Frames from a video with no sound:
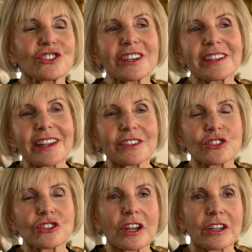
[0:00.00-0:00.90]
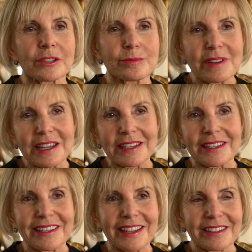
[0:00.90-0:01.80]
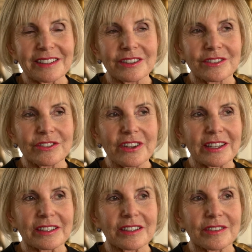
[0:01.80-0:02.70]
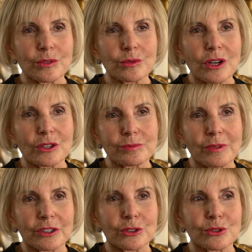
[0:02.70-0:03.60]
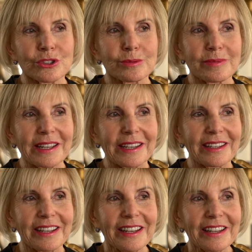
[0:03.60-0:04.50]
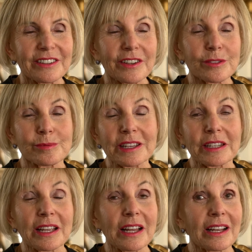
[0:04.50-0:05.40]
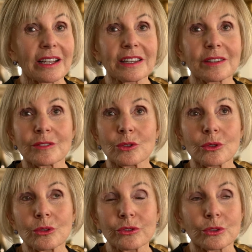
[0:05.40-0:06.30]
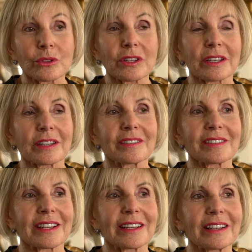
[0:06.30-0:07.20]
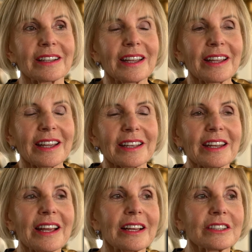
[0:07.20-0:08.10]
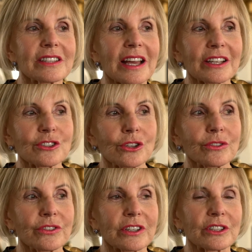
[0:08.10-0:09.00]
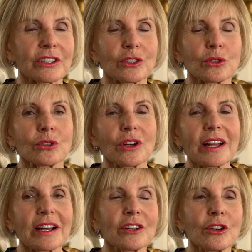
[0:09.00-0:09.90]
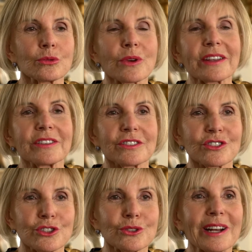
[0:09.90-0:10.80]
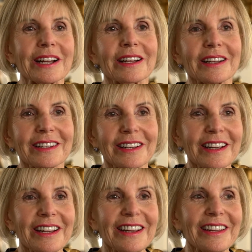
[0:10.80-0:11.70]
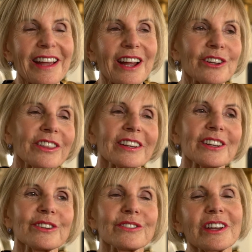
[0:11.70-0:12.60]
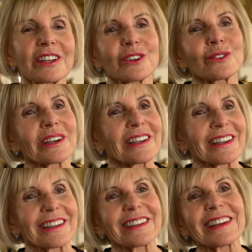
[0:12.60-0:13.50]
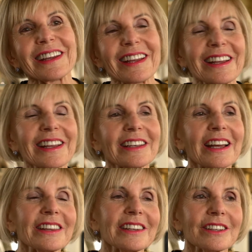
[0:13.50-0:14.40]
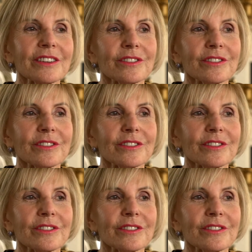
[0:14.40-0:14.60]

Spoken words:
She has shown me, and in fact is a role model to me, doesn't matter how awful things are and how down you feel or how harassed you are, I think of Hinewehi and I think